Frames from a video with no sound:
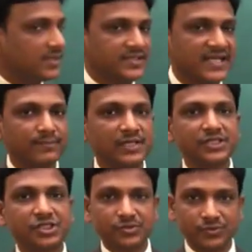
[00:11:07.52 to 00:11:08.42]
dermal
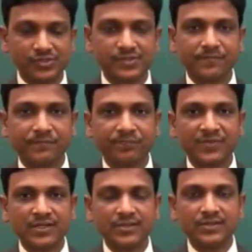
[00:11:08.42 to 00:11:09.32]
tissues.
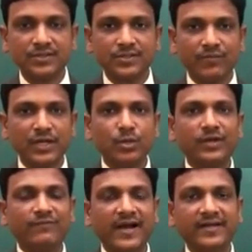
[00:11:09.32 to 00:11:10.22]
So where do
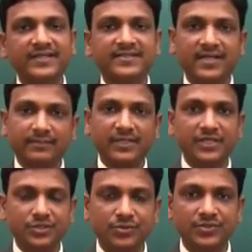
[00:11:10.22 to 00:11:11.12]
we find these dermal
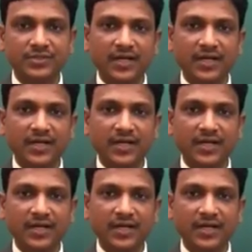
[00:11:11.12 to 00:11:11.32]
tissues?